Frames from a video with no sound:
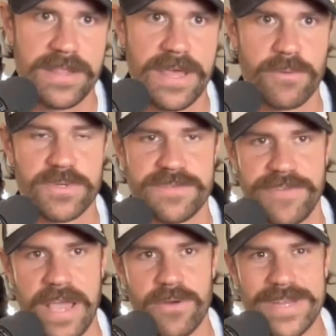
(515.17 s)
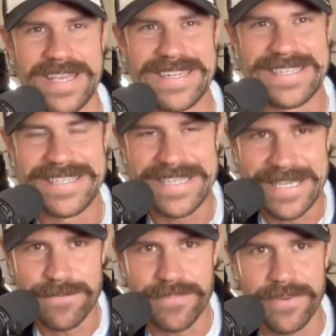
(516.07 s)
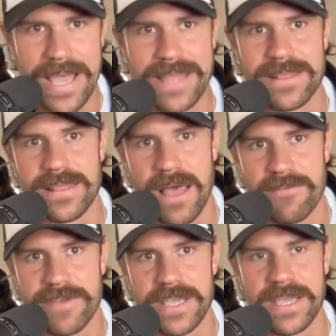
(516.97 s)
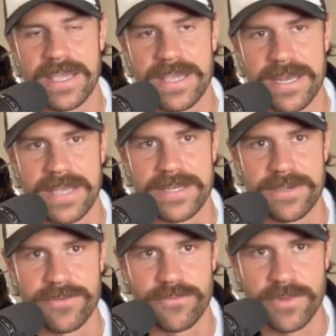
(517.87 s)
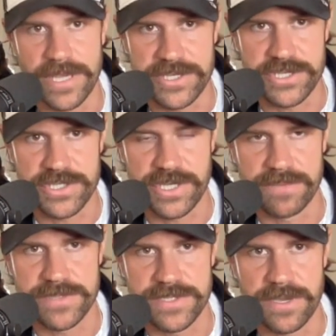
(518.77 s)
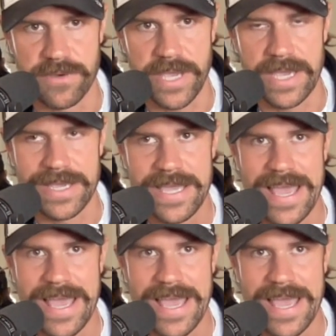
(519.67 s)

that was found in deep and loving and connecting relationships, okay?